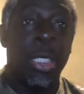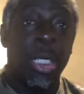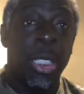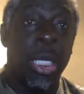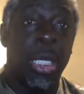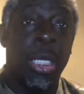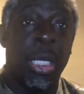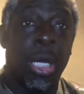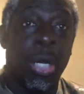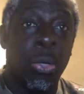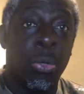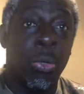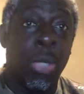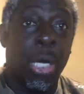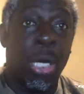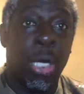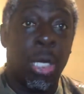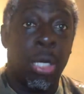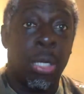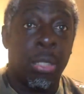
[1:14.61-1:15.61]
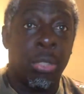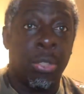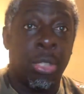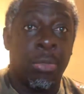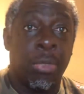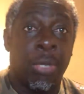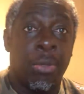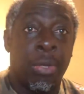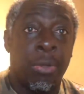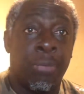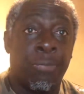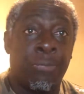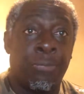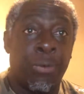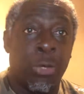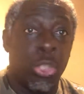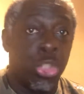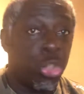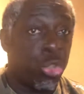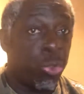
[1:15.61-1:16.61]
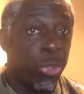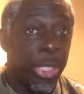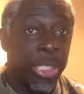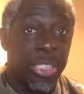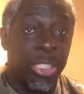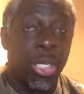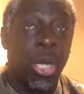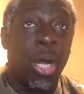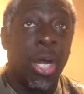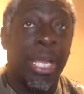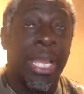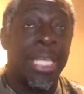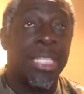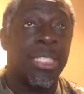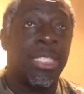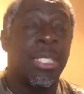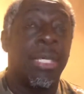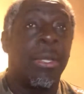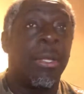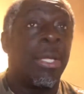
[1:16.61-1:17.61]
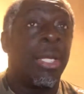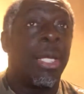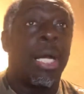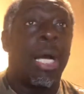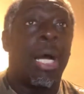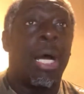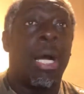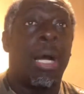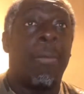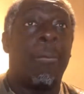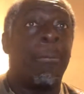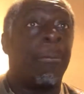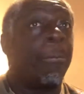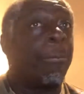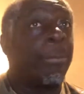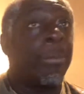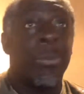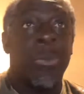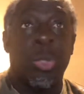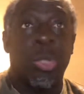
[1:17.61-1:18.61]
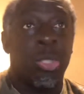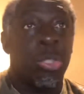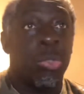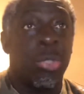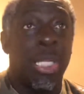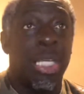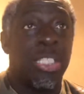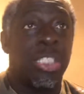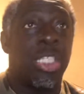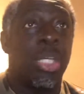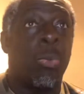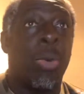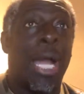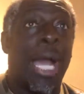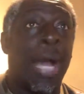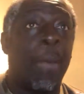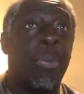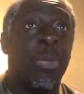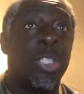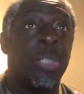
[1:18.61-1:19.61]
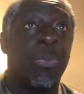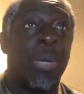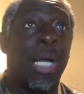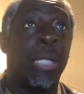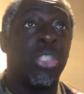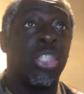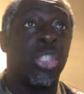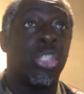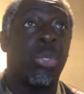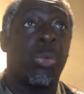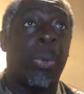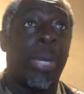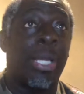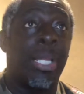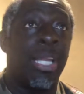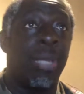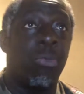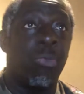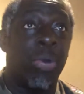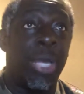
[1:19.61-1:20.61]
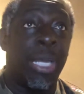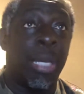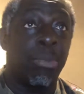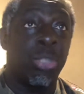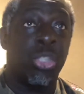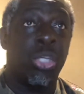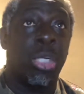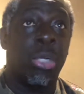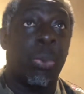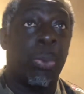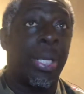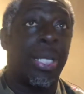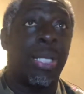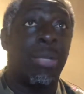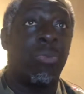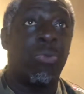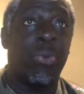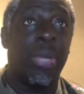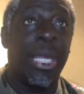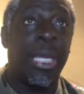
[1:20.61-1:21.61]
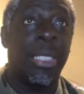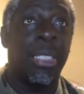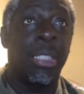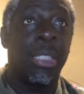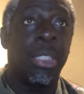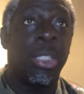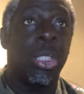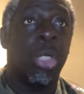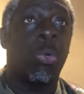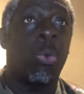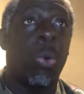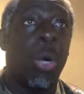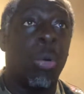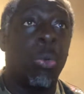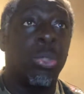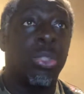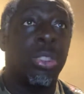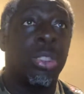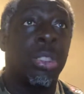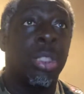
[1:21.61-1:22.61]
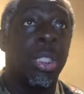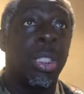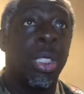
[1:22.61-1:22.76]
you know, our first choice targets. Let's see what happens. But just quickly read, I'm just going to quickly read the quotes